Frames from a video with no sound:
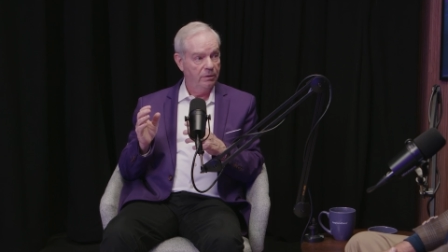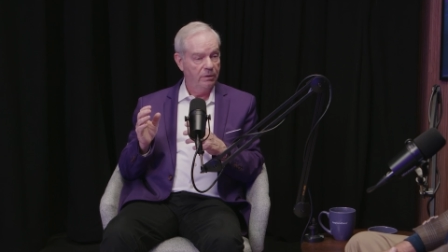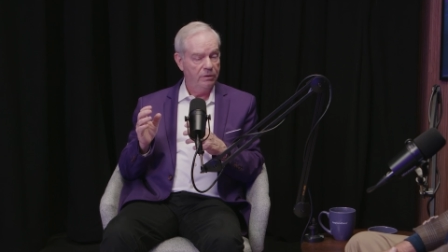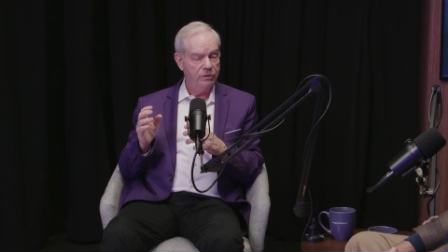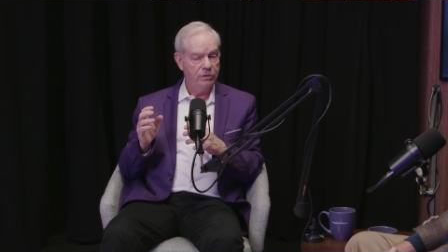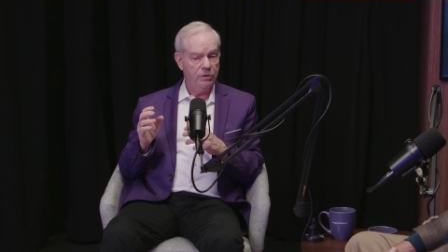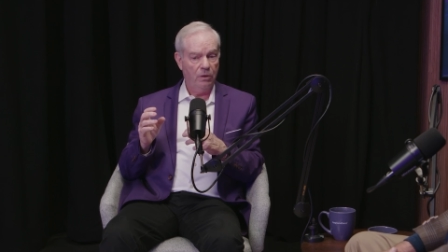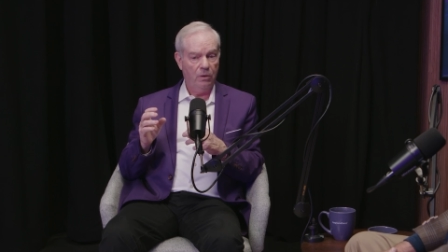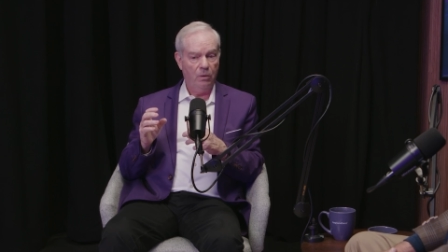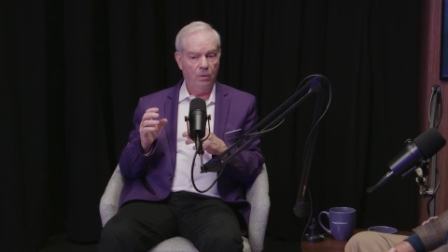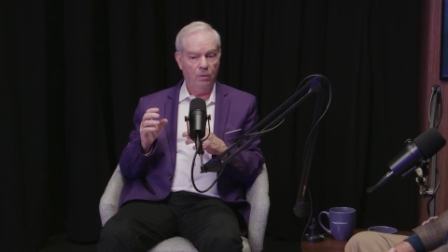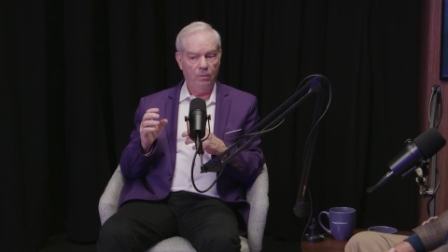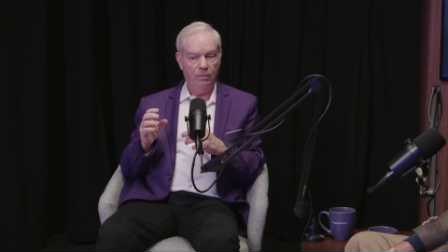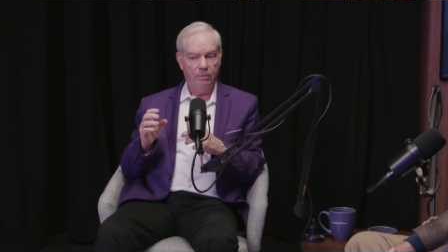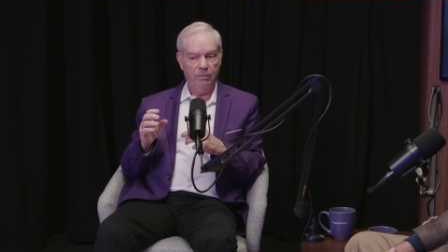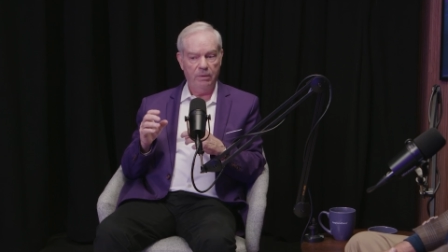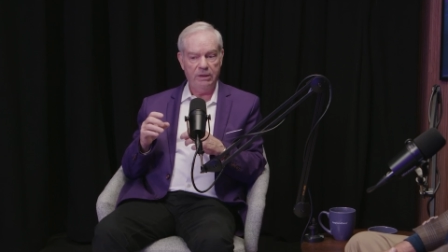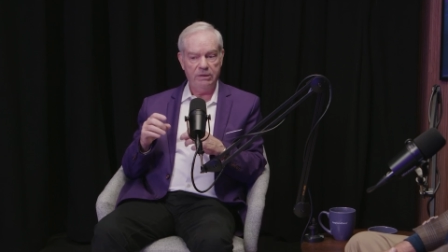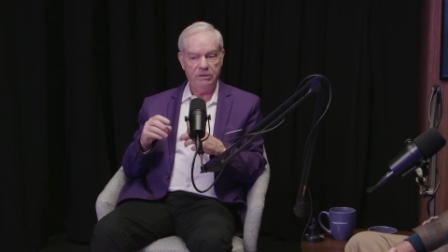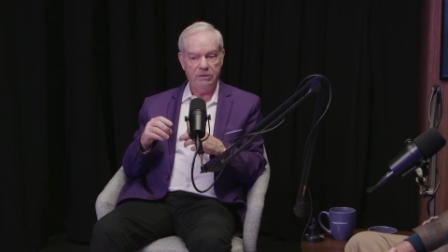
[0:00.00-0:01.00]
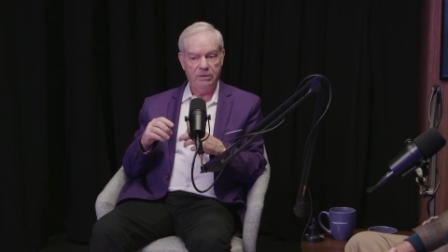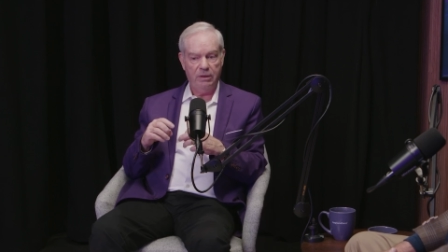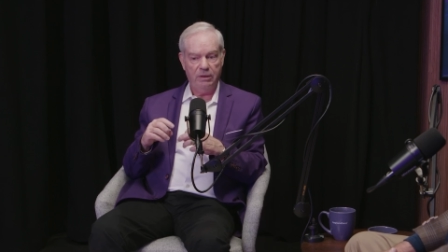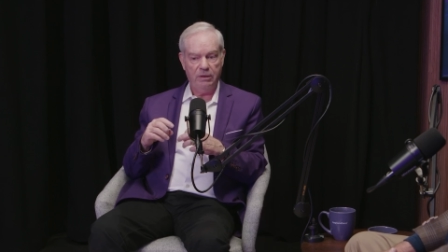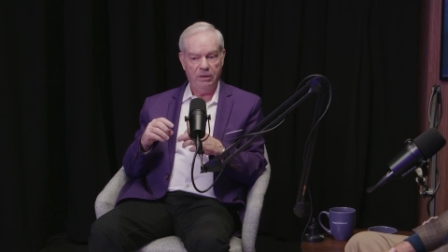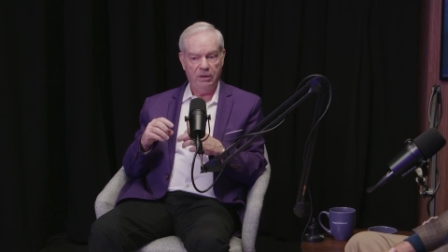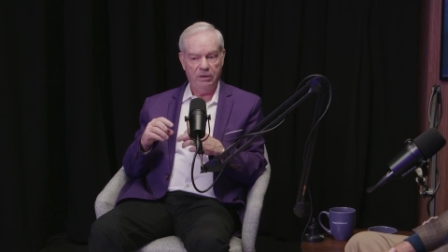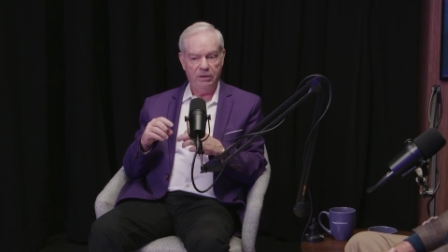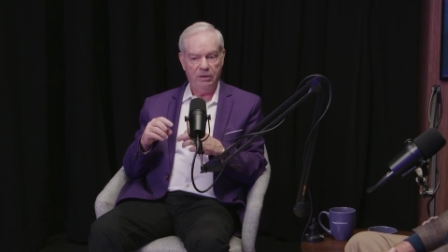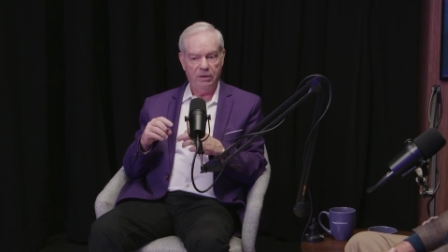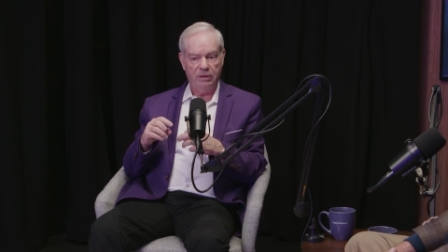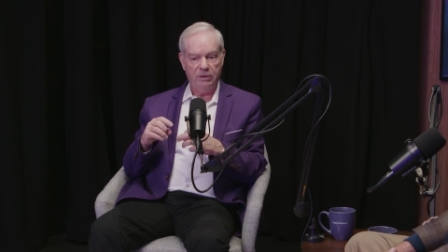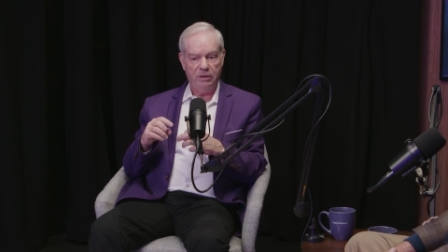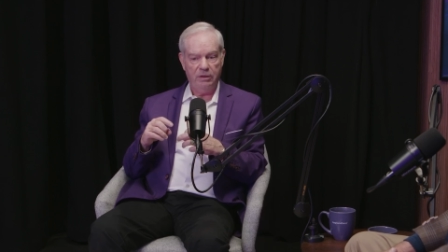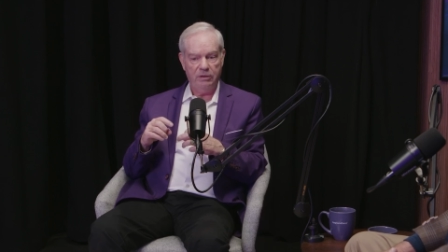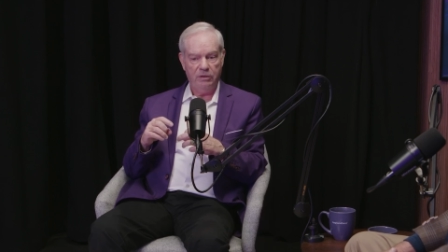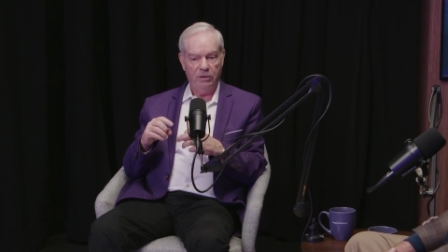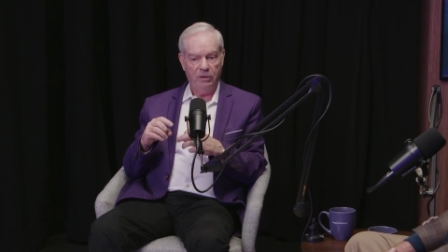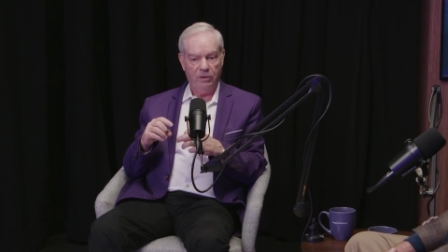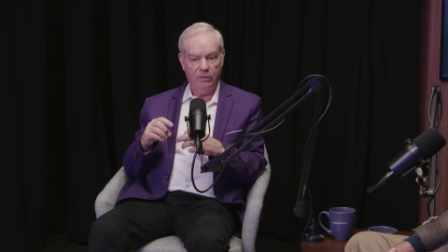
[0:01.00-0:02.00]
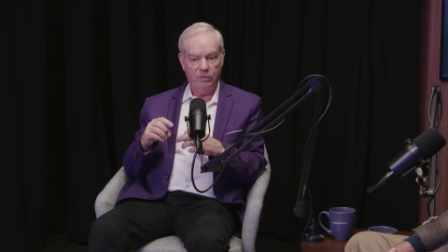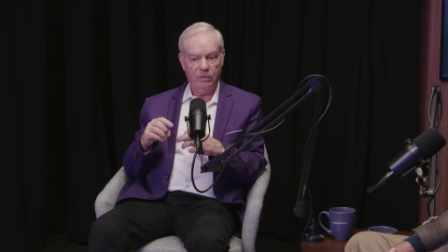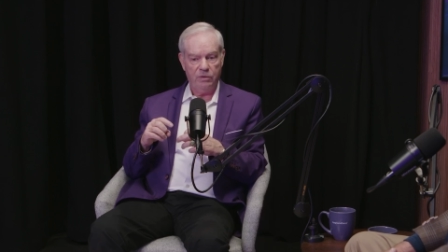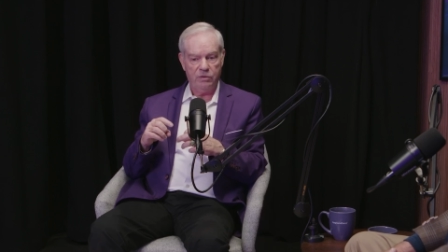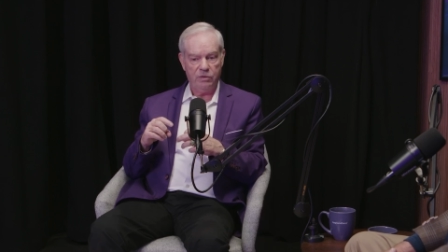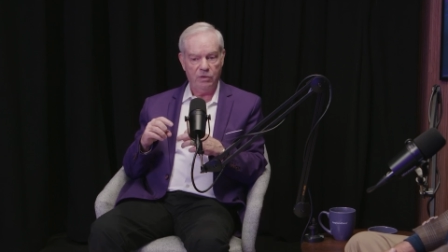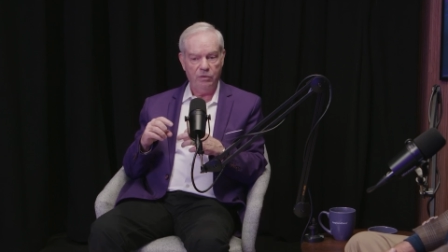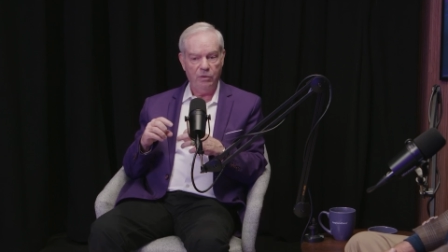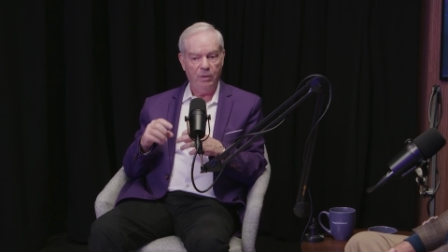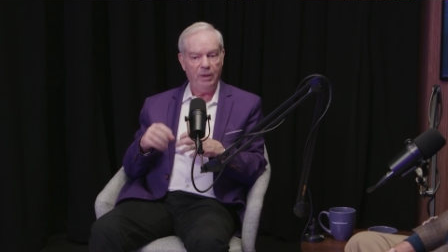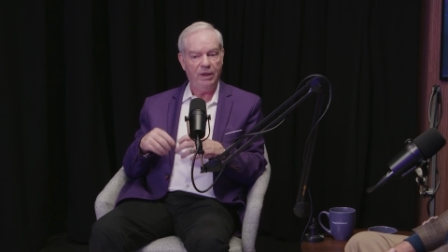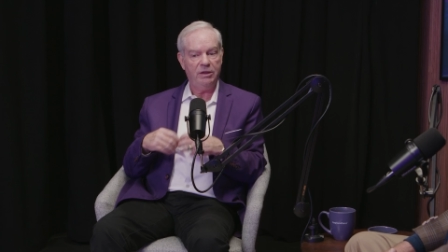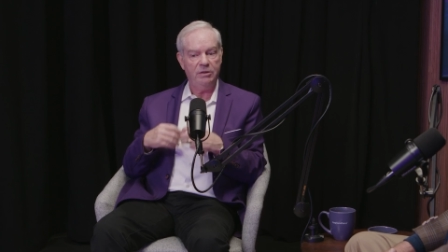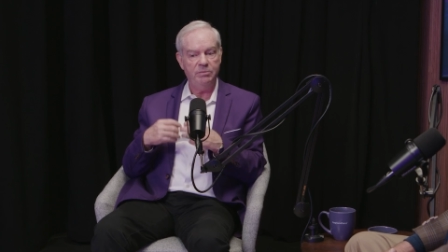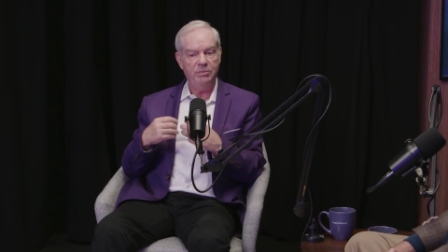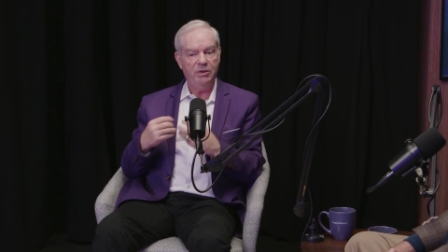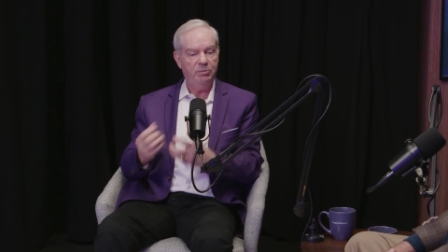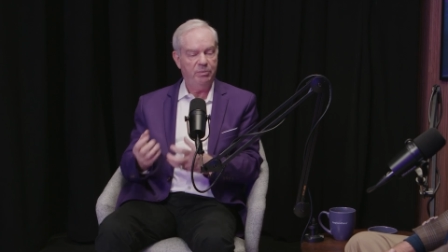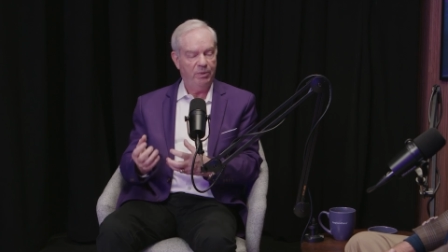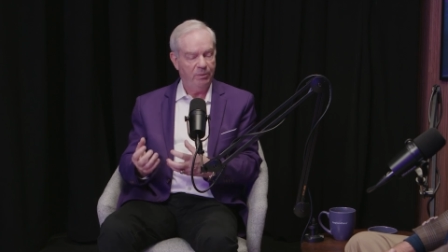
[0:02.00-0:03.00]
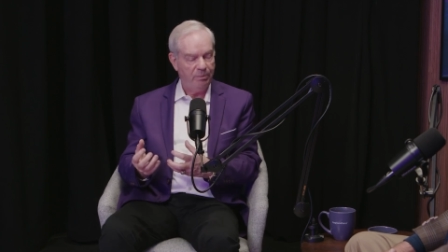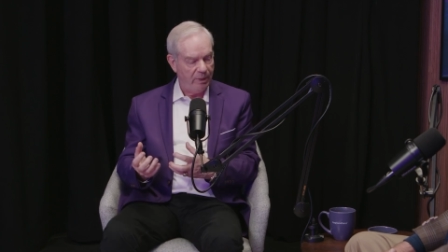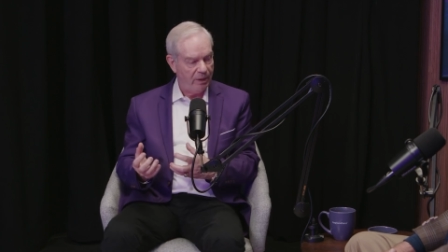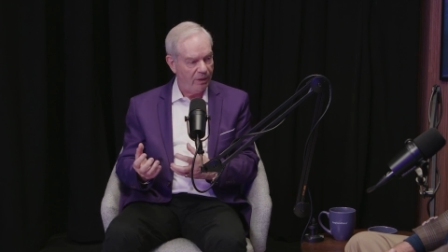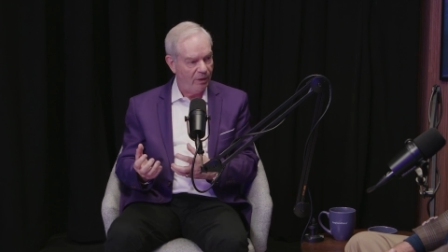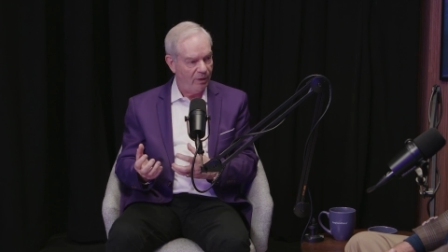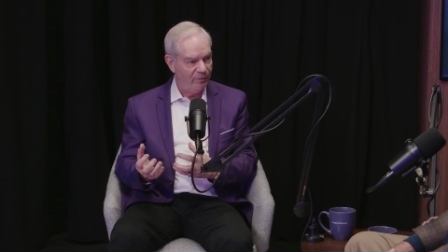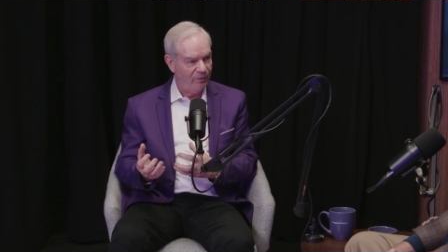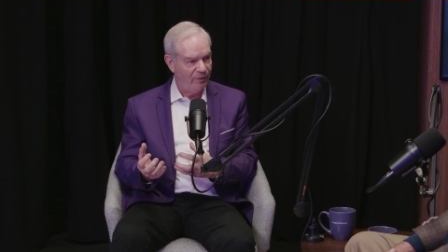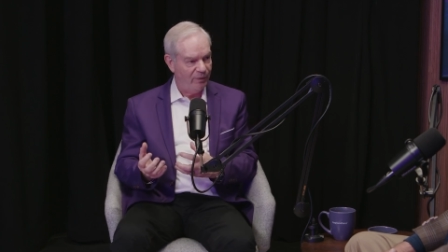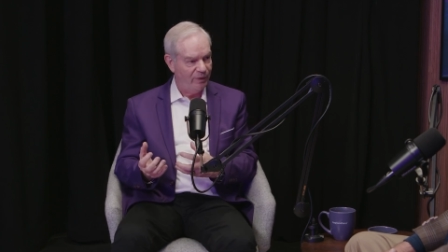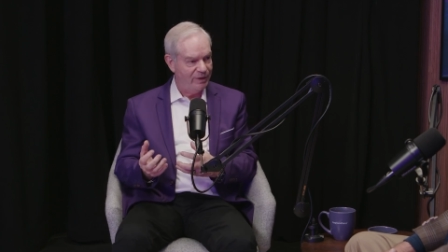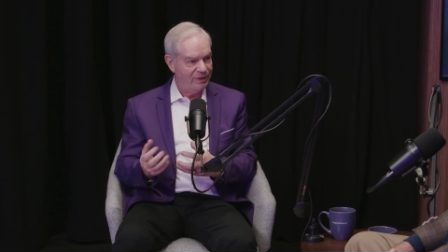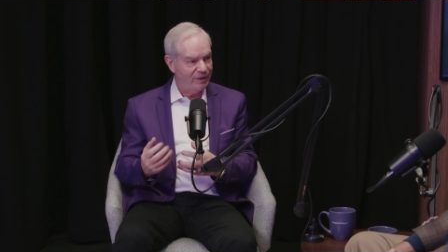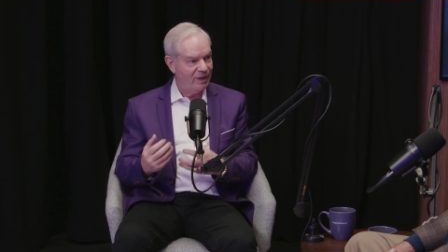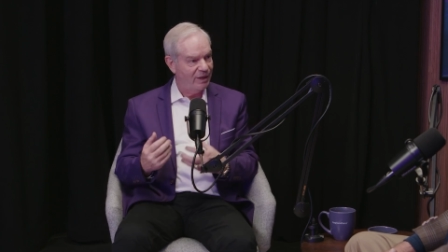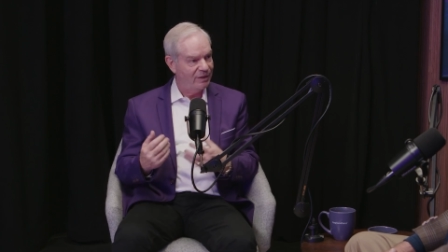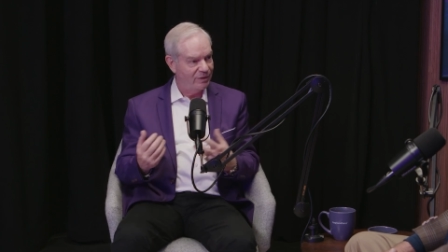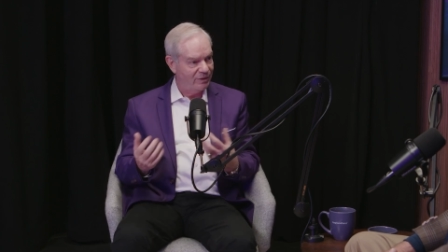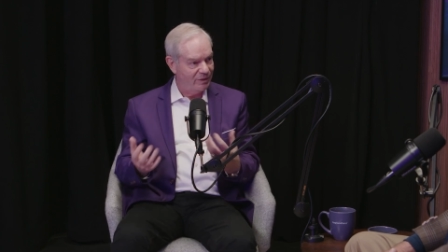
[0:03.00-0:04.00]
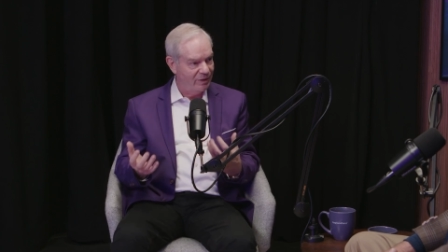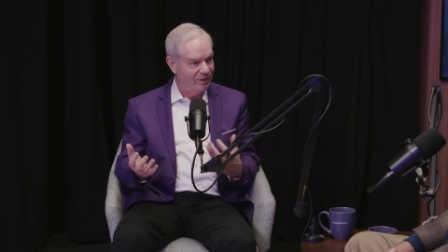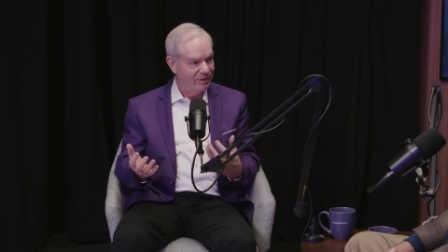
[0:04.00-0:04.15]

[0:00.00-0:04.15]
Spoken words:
So so you have to be prepared for these kinds of things